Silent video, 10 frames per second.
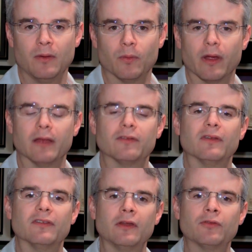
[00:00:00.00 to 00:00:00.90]
whereas the
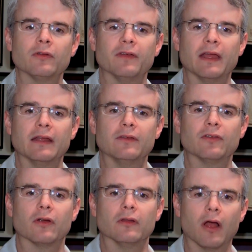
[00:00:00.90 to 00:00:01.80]
central veins
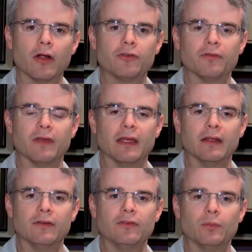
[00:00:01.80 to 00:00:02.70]
are larger
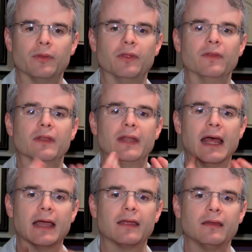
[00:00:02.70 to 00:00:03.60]
veins within the
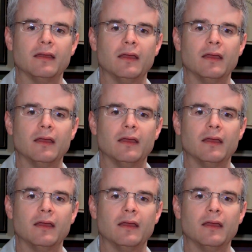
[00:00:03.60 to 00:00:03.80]
neck,